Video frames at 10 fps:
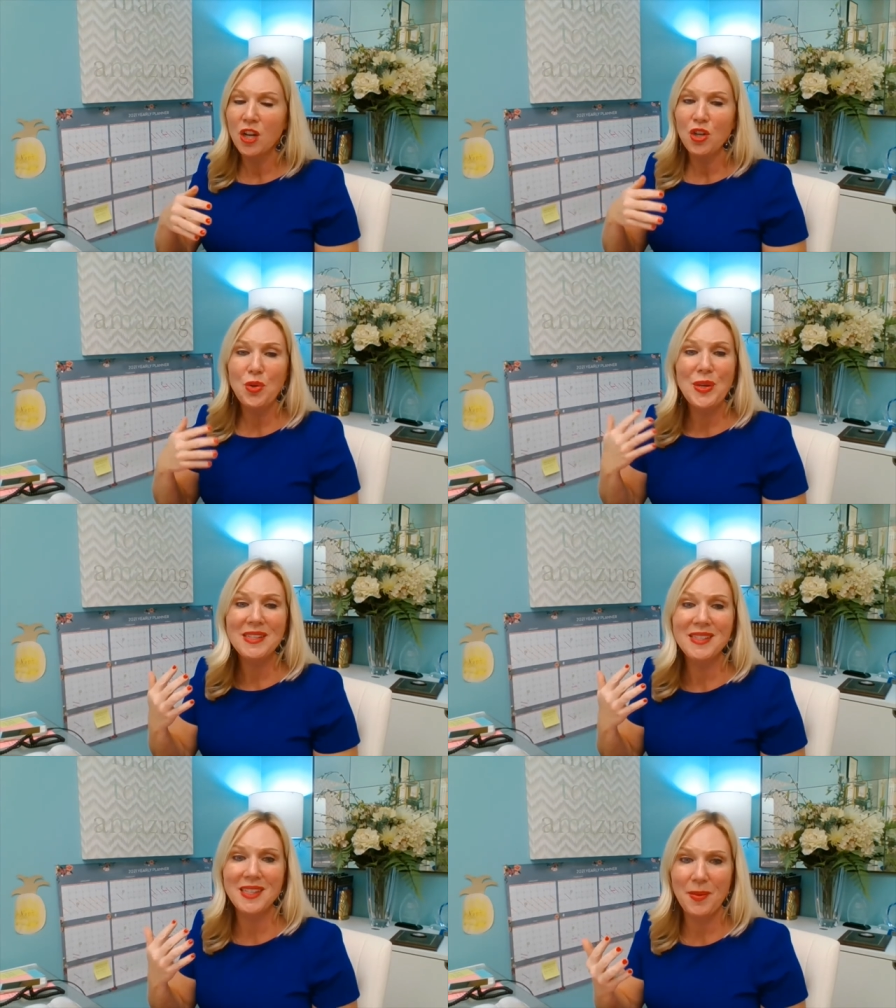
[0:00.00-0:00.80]
You can
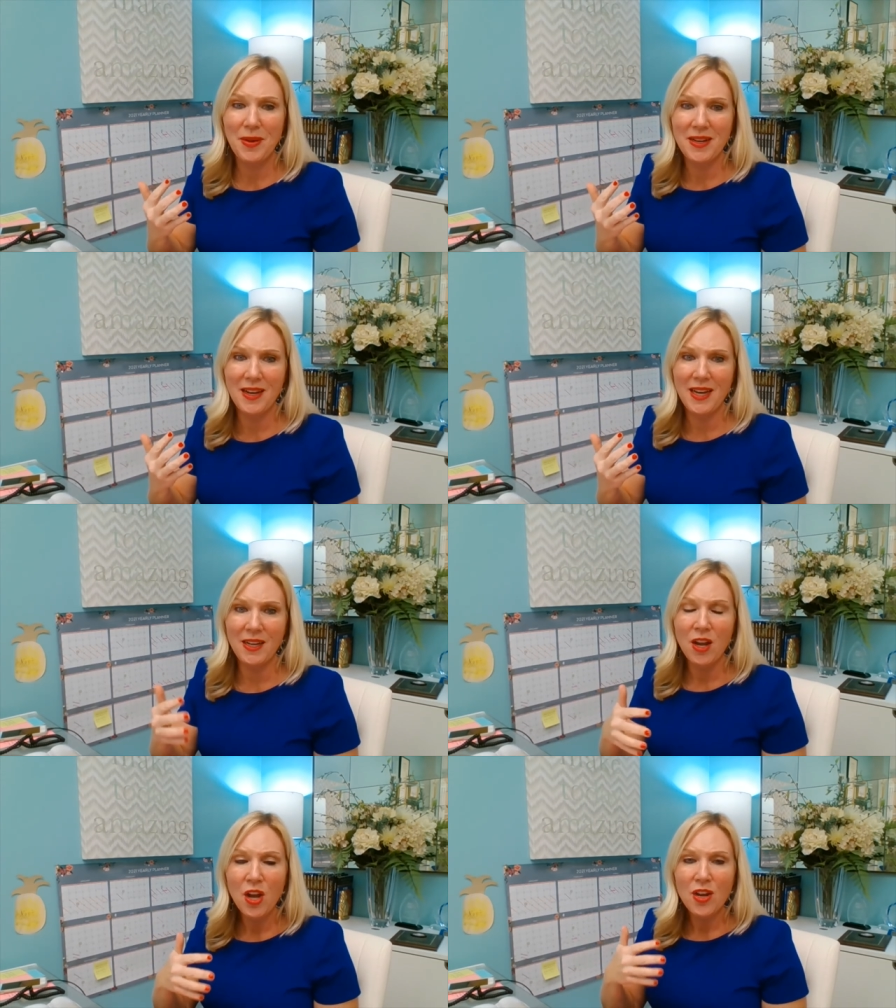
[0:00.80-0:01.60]
sleep at
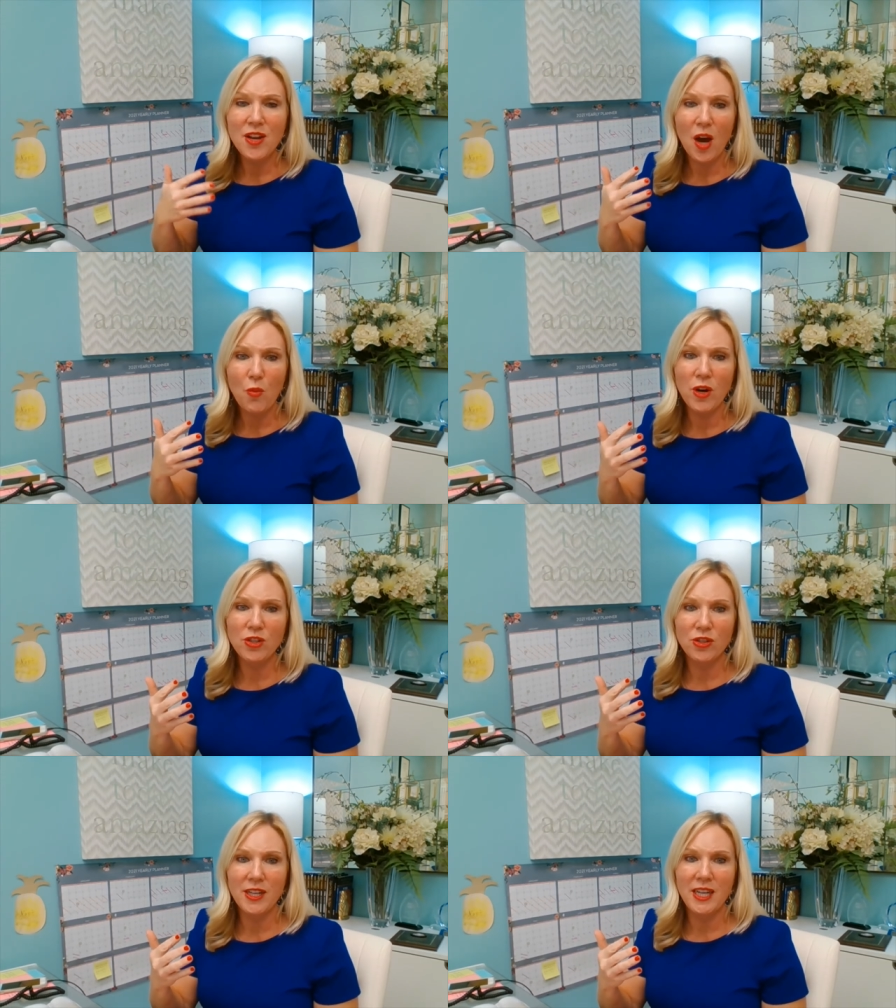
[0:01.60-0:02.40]
night, not
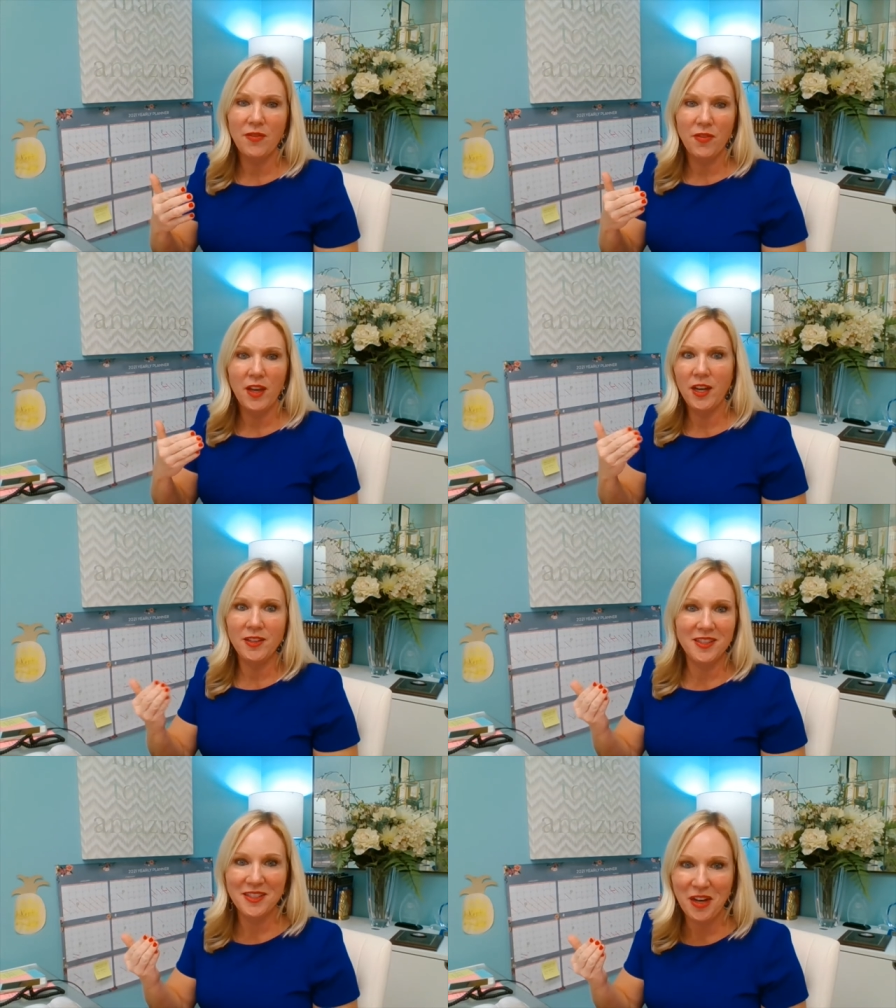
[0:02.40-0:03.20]
wondering if they
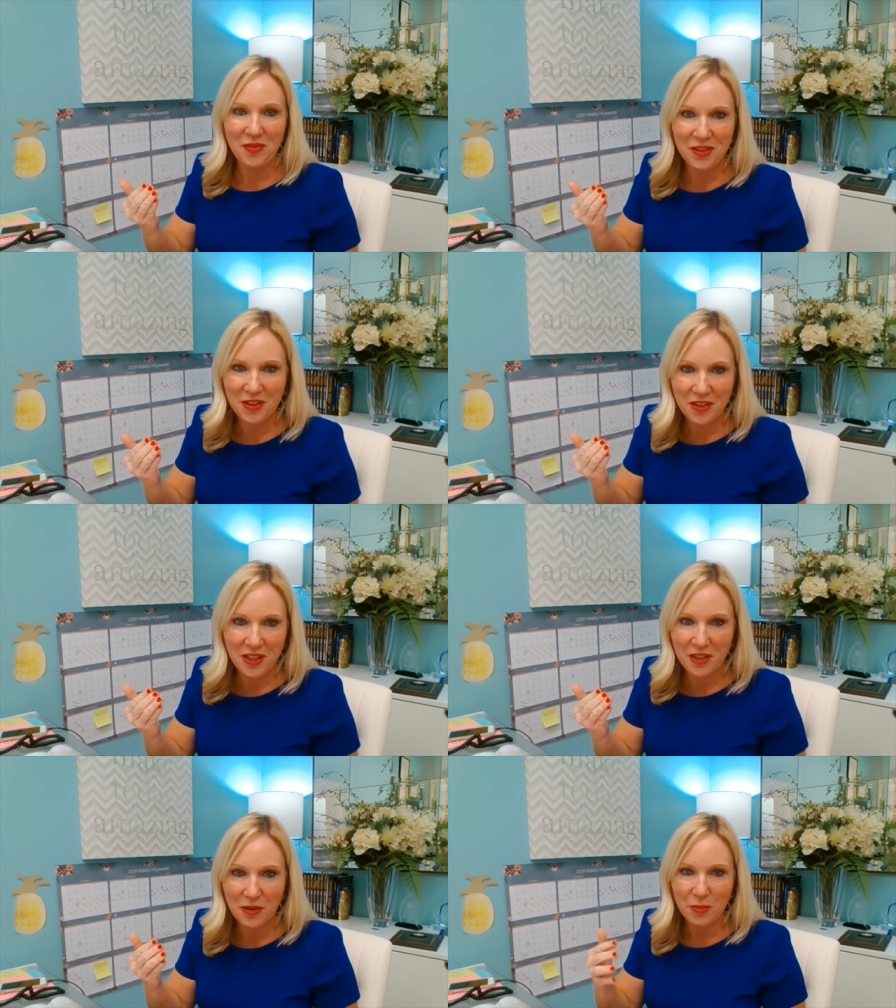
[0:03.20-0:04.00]
discovered the
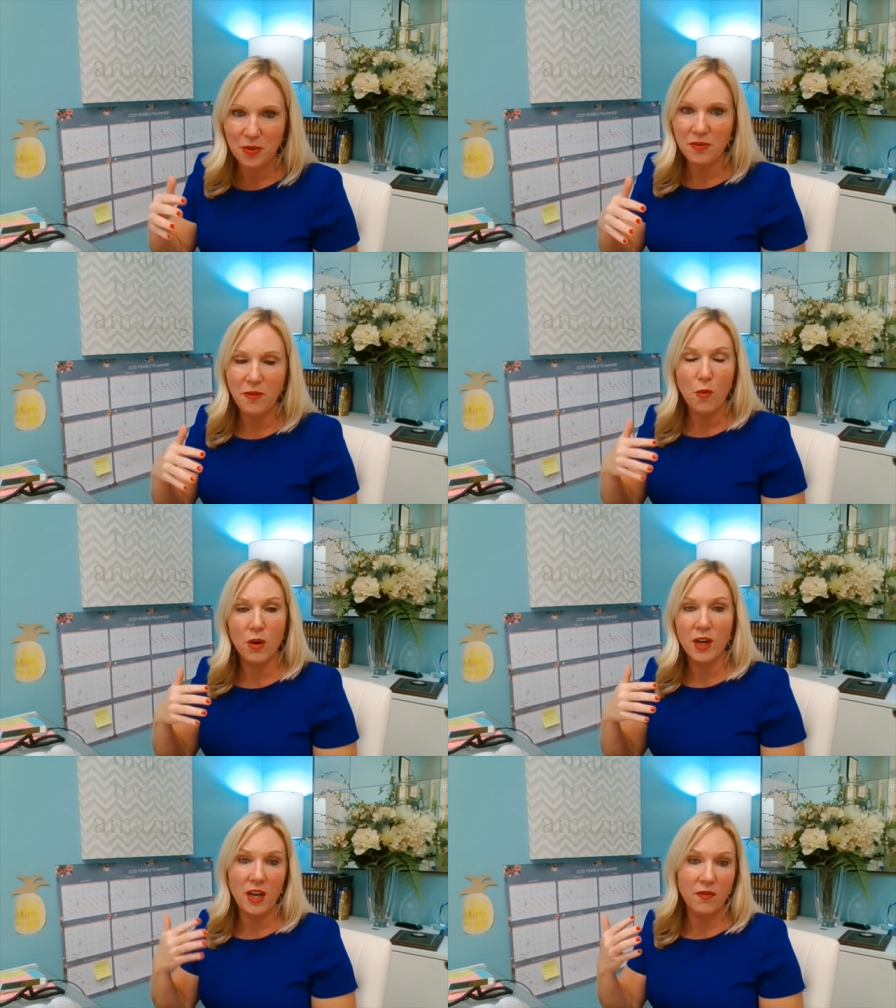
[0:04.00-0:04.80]
leak in the roof
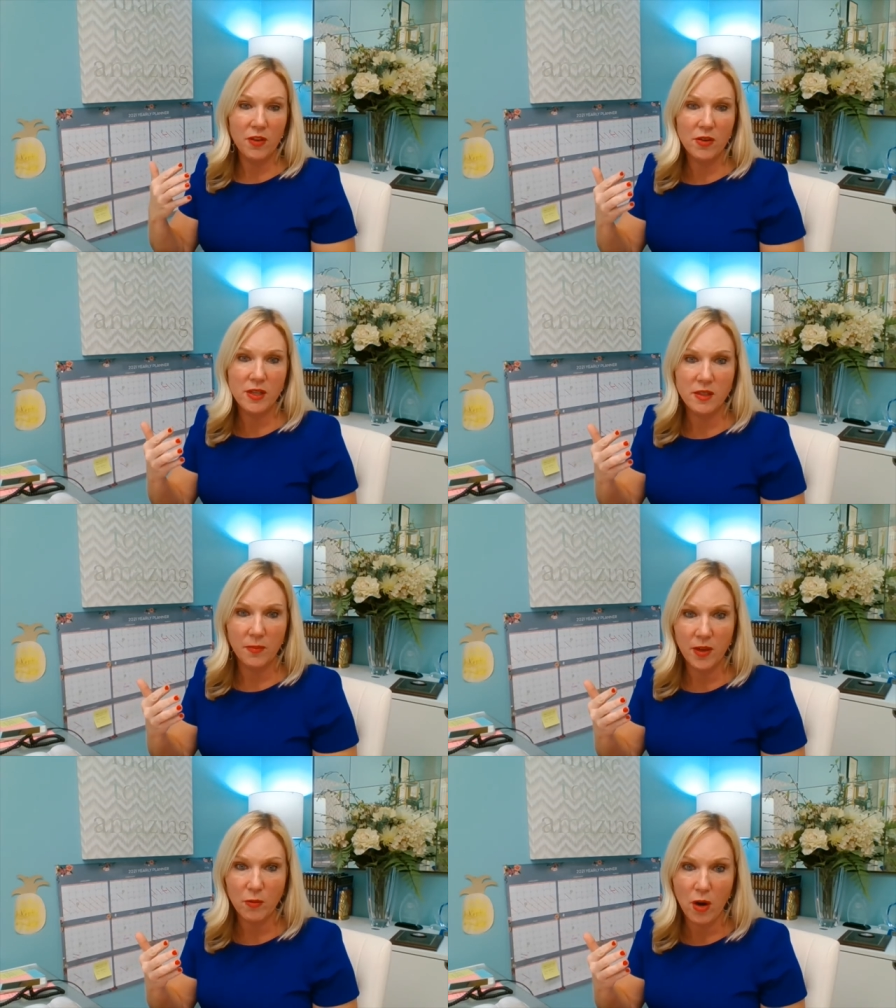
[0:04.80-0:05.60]
or if there is
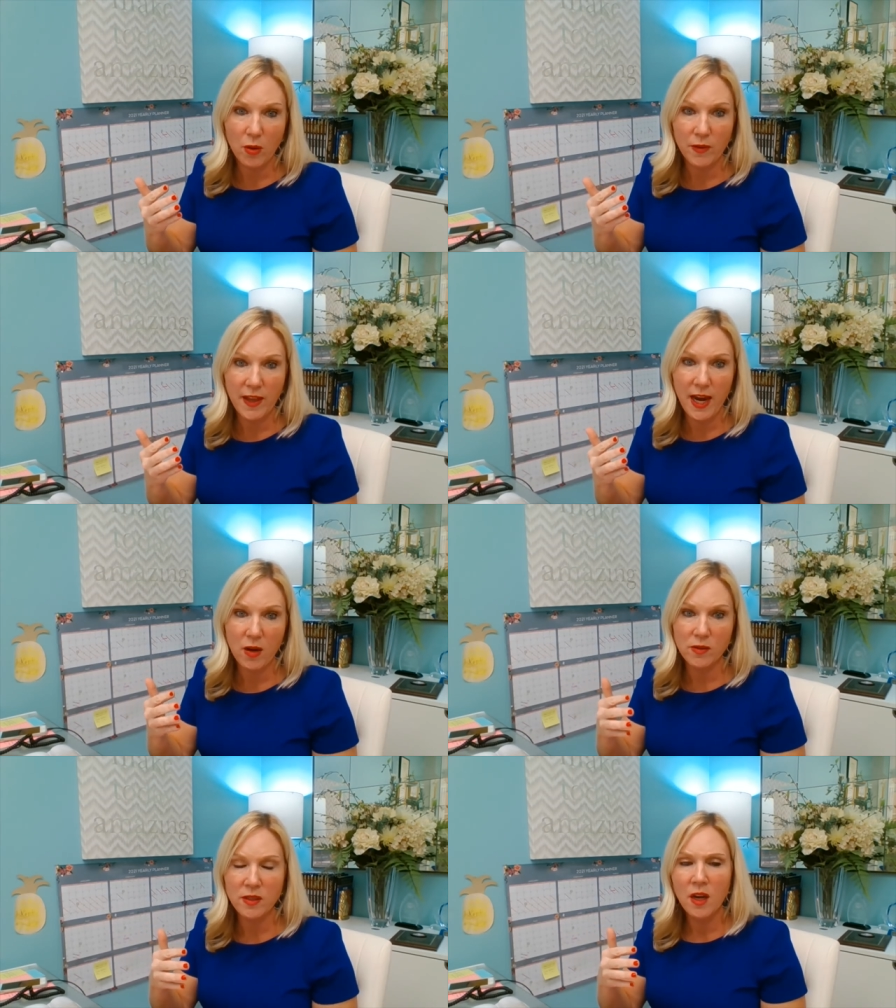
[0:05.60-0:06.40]
something wrong with the
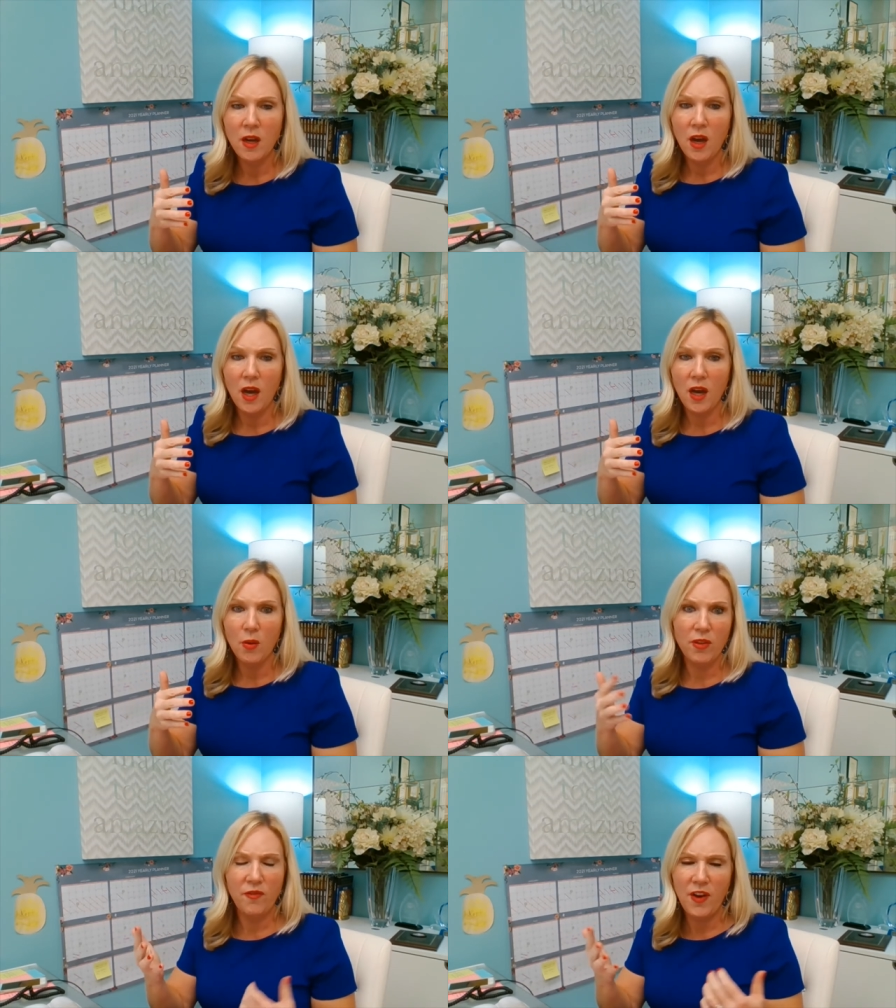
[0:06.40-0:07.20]
house, uh,
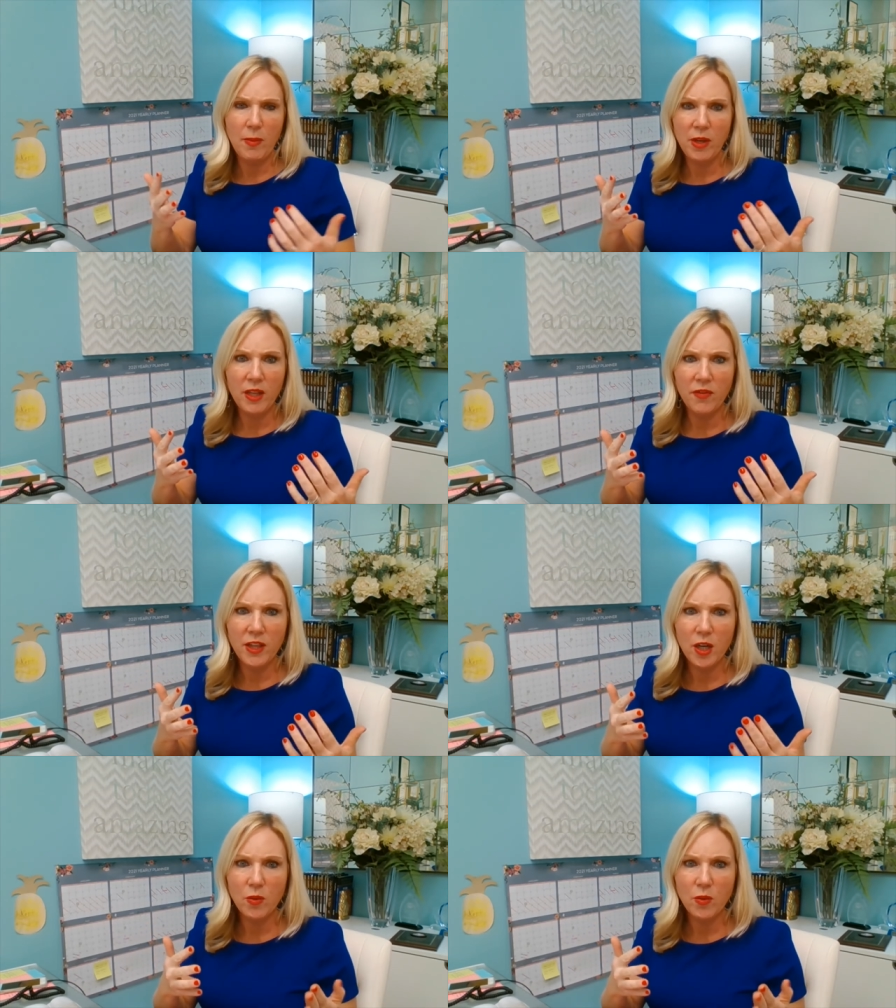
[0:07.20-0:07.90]
with family living there